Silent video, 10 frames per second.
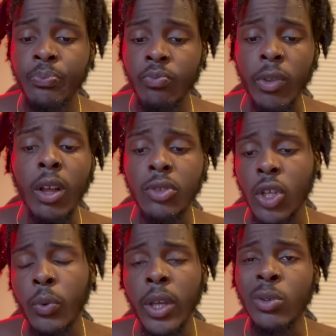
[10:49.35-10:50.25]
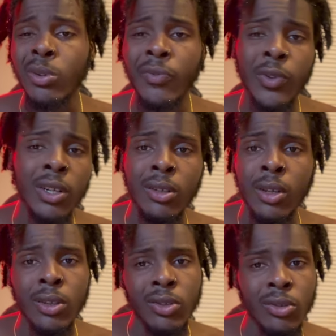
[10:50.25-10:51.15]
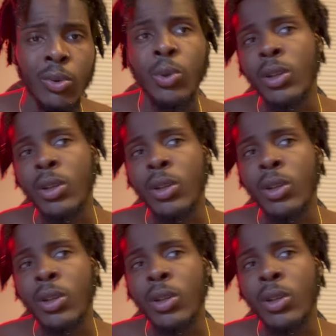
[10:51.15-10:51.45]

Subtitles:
You know what I'm saying? You eat on it for the... through the,